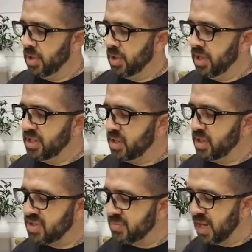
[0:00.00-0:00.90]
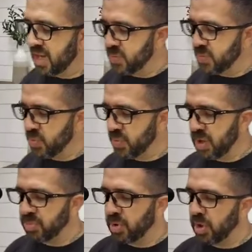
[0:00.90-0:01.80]
And you know, sometimes we are
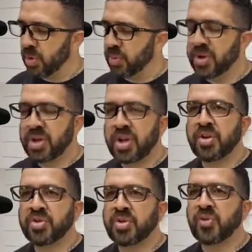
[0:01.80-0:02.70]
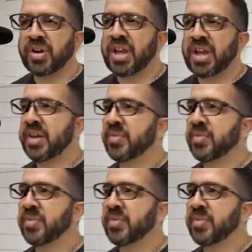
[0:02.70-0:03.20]
prone to forgetting.